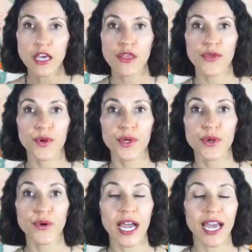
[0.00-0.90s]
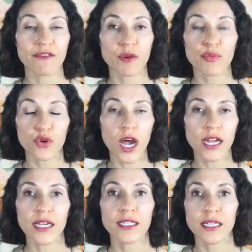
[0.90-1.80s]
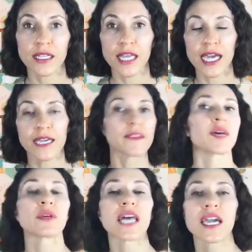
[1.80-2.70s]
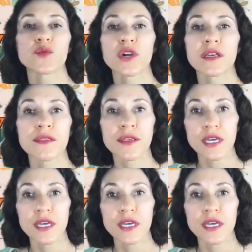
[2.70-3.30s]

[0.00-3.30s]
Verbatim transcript: Through I have a product line that I'm aligned with,